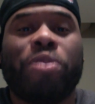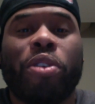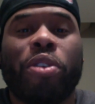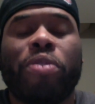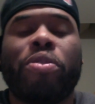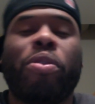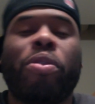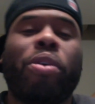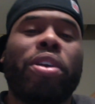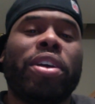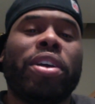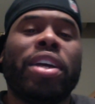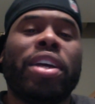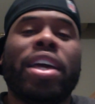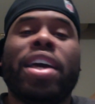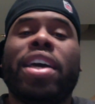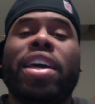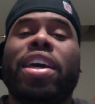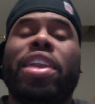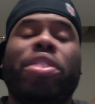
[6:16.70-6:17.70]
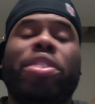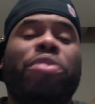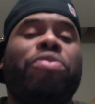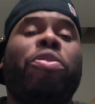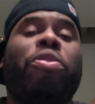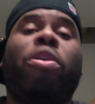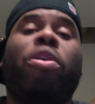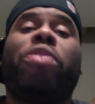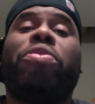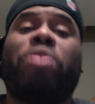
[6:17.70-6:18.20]
quarter, in the
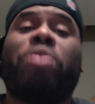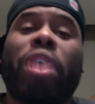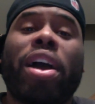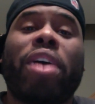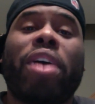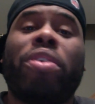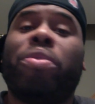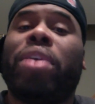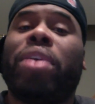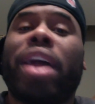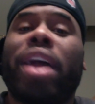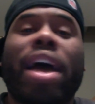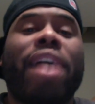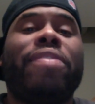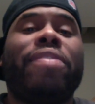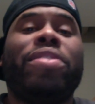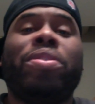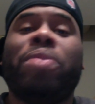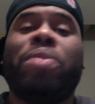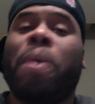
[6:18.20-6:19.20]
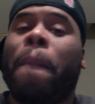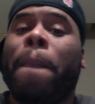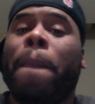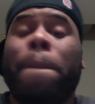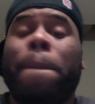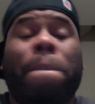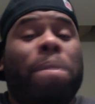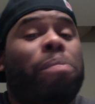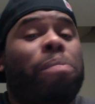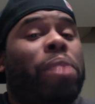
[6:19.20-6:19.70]
fourth round or what have you.
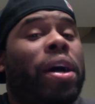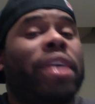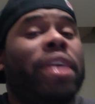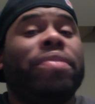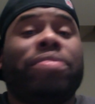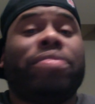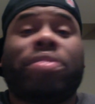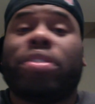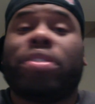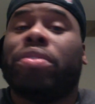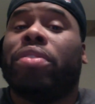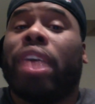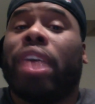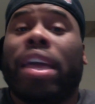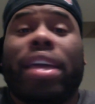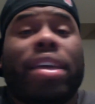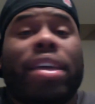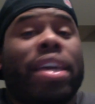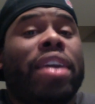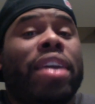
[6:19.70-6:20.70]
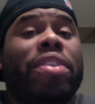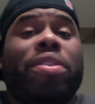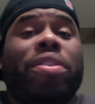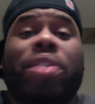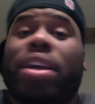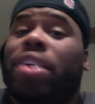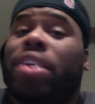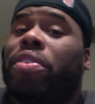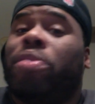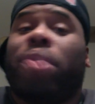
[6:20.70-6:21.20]
But
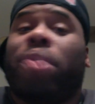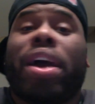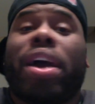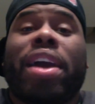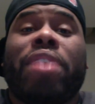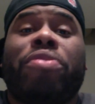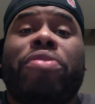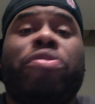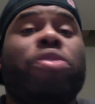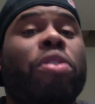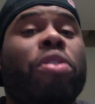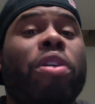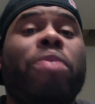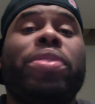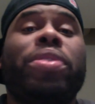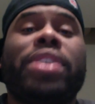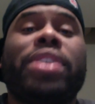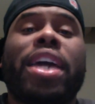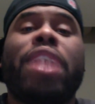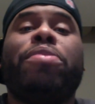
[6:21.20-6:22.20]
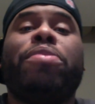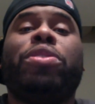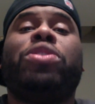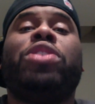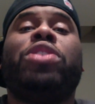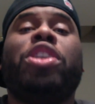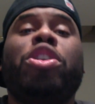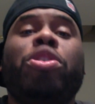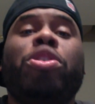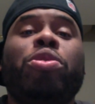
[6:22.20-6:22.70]
either way, Floyd was able
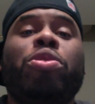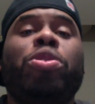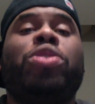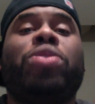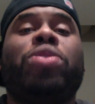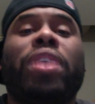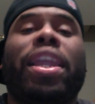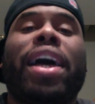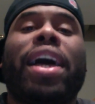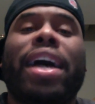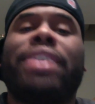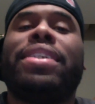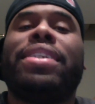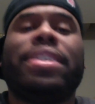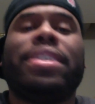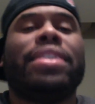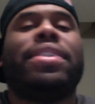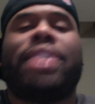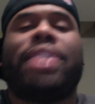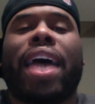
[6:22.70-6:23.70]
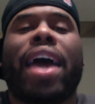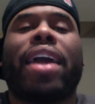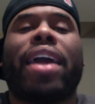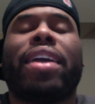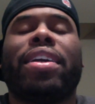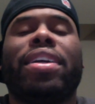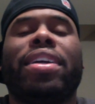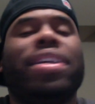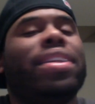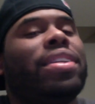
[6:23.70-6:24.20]
to neutralize his attack,
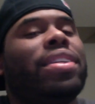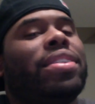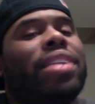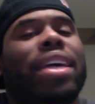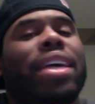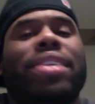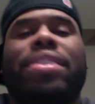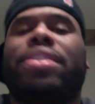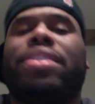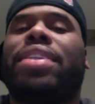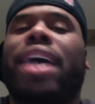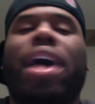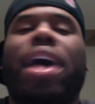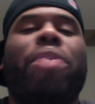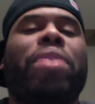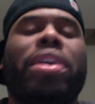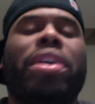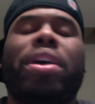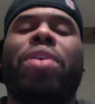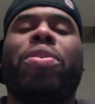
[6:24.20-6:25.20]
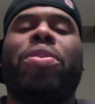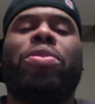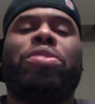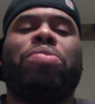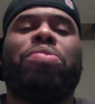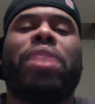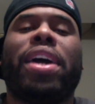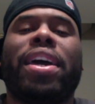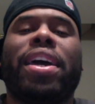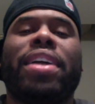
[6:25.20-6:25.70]
and that's just how it goes,
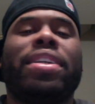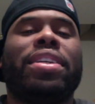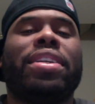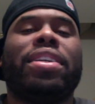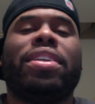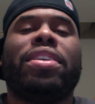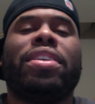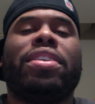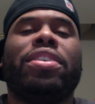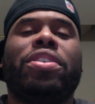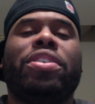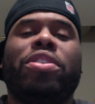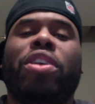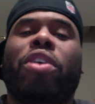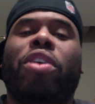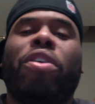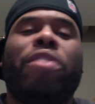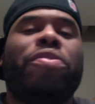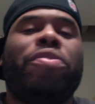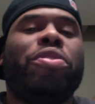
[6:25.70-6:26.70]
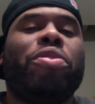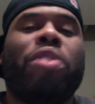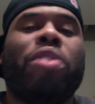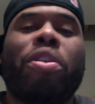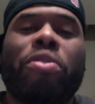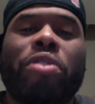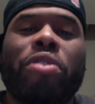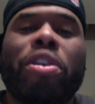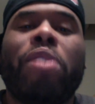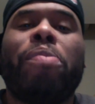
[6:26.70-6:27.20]
man. You know, if you're
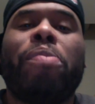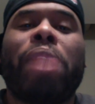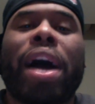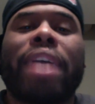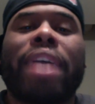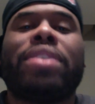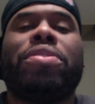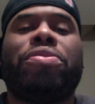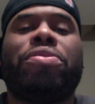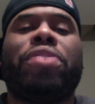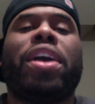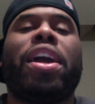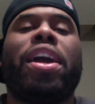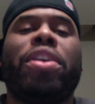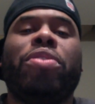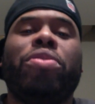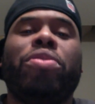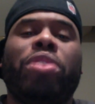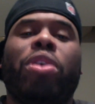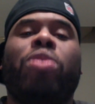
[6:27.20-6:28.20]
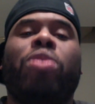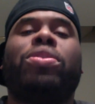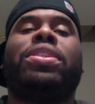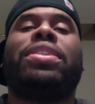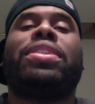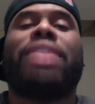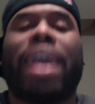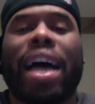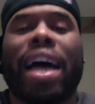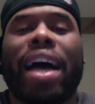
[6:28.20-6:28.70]
a real boxing fan, you know
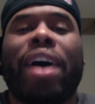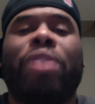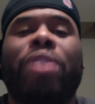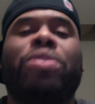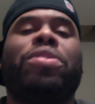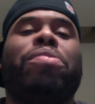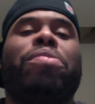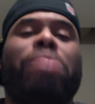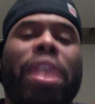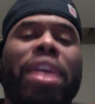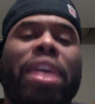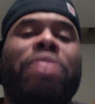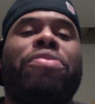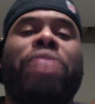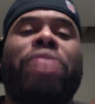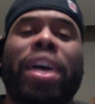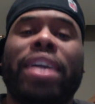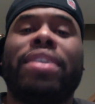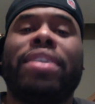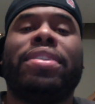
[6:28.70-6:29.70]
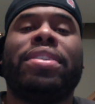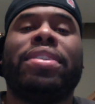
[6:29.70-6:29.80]
styles make fights.